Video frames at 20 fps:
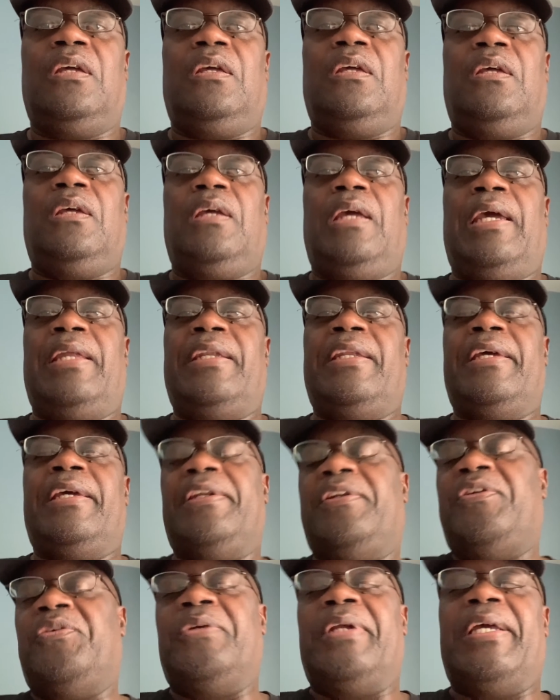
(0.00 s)
and
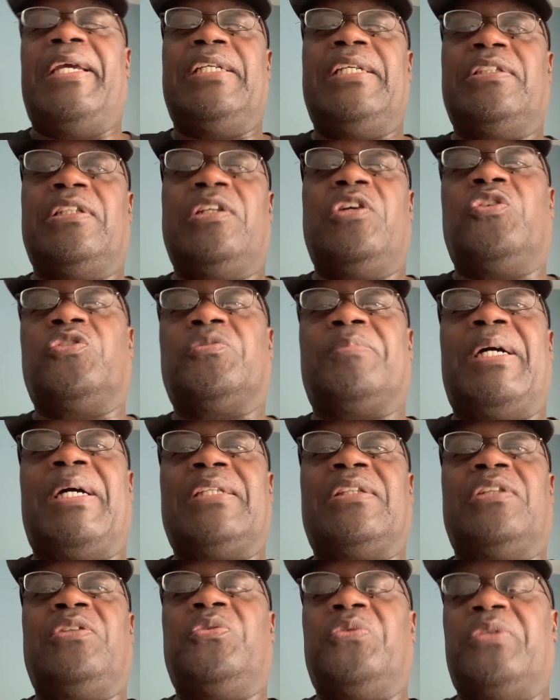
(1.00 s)
then 2 days it goes
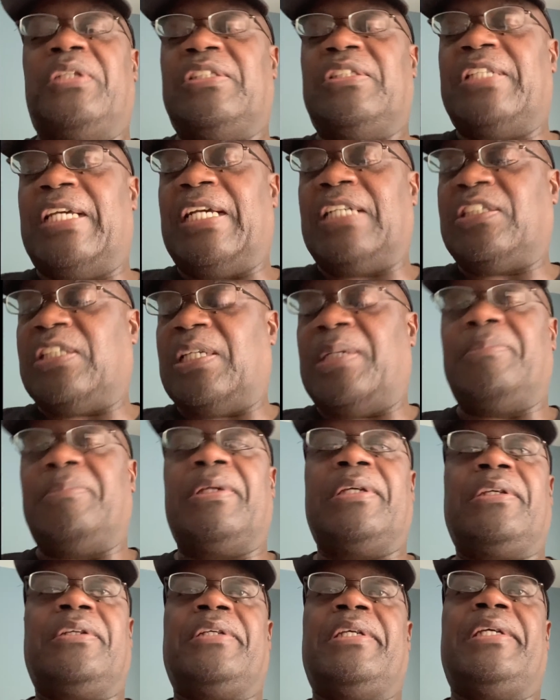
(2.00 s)
back to doing the exact same
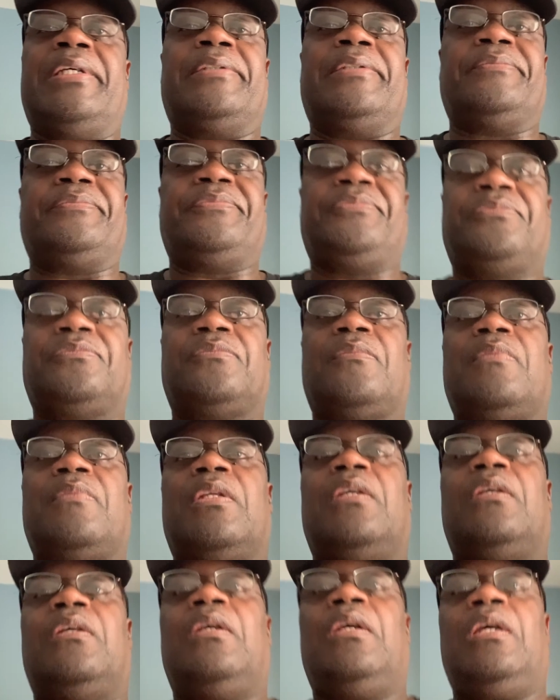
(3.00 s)
thing again.
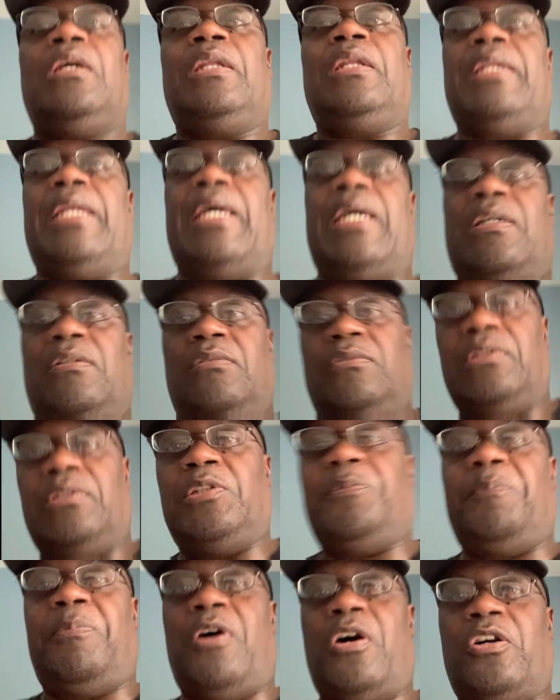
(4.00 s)
Now
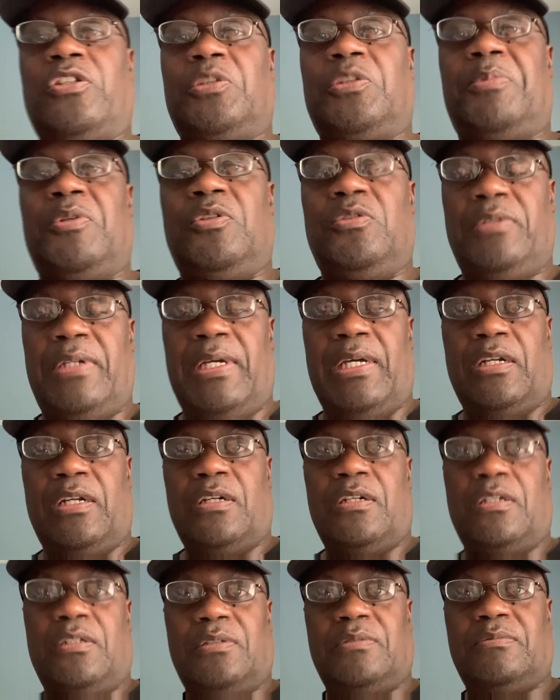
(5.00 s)
it's possible
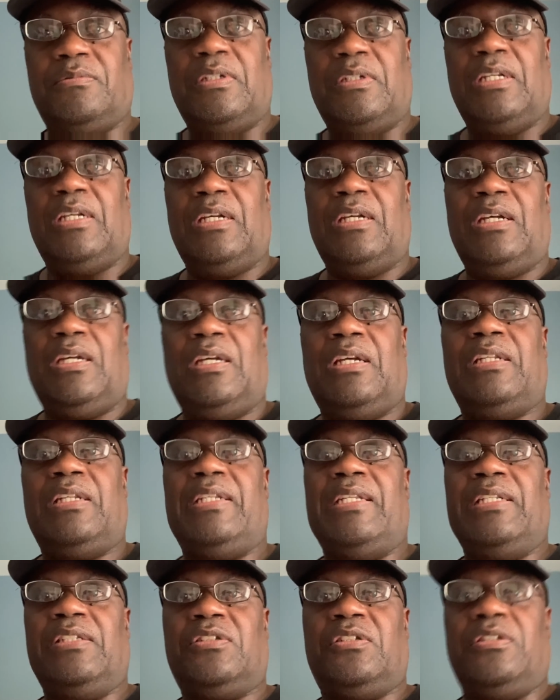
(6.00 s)
that
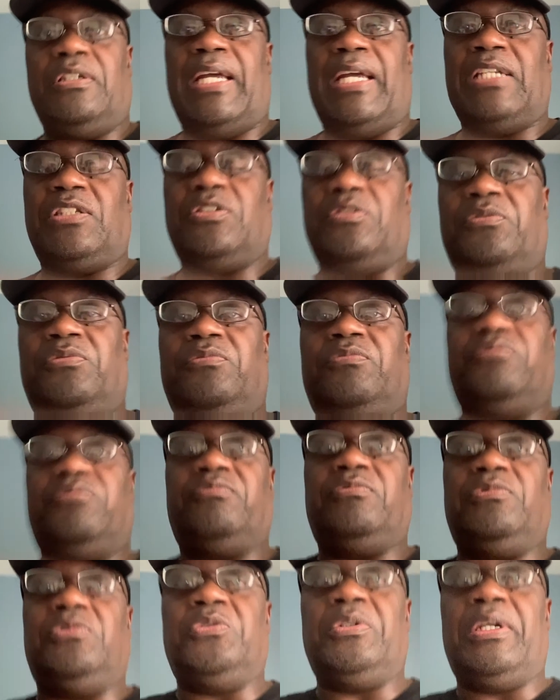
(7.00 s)
this could actually
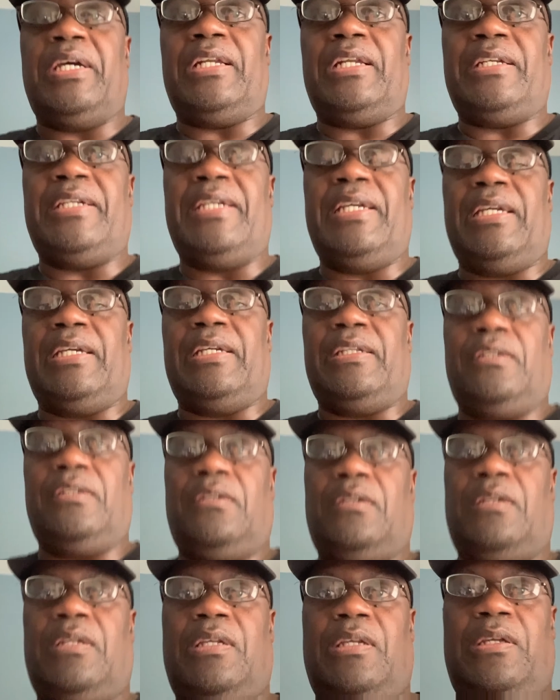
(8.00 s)
do that
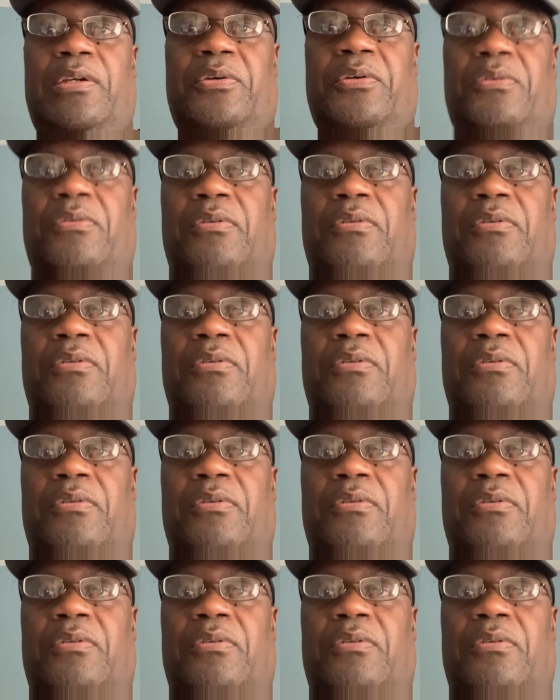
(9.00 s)
again here,